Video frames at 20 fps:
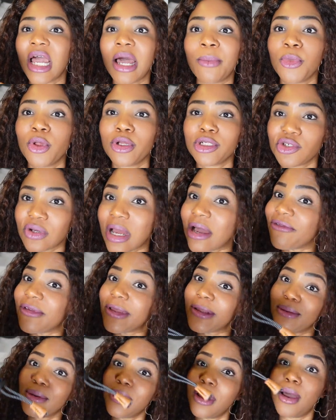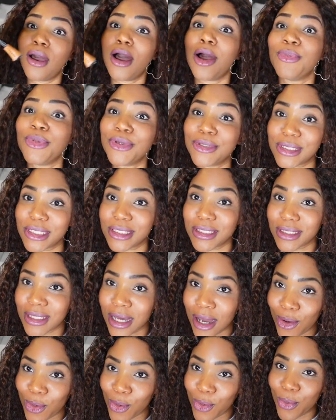I'm not traveling, I'm using it at
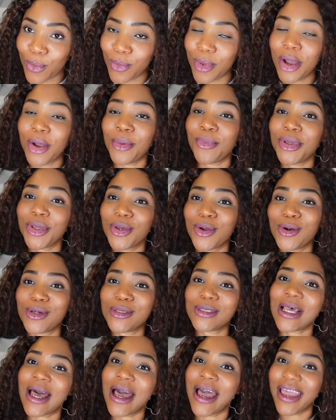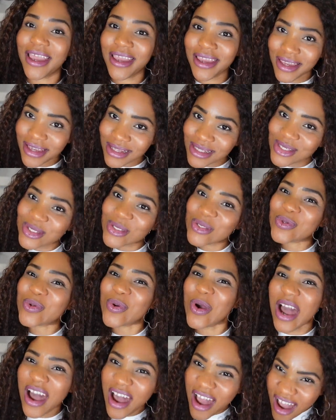home because I hate to
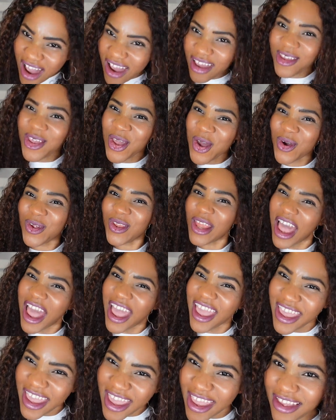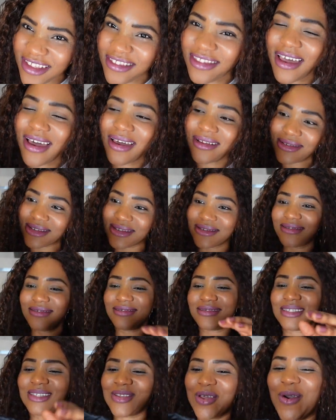iron. I hate that.
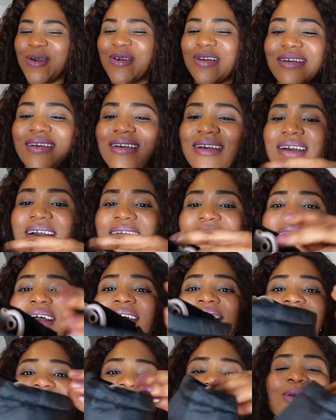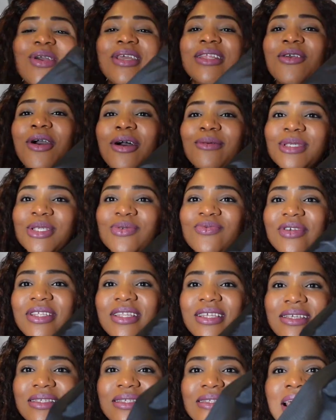So it comes with
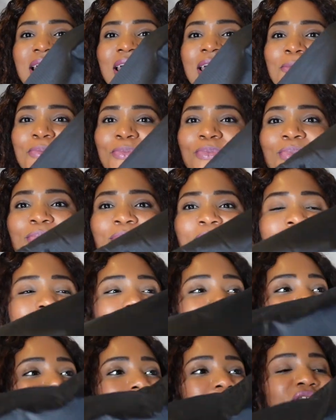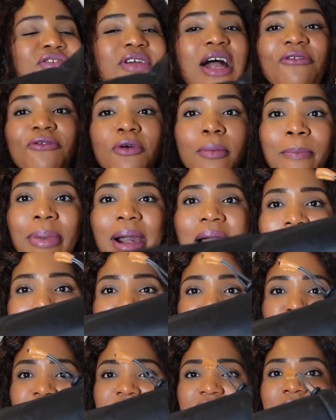this travel
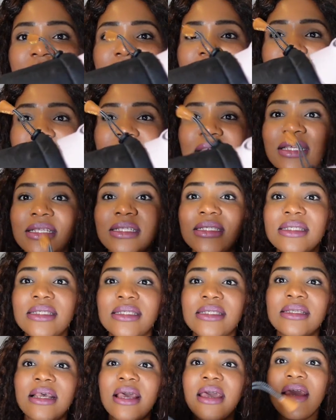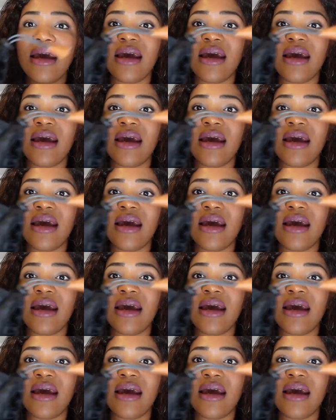pouch, and it's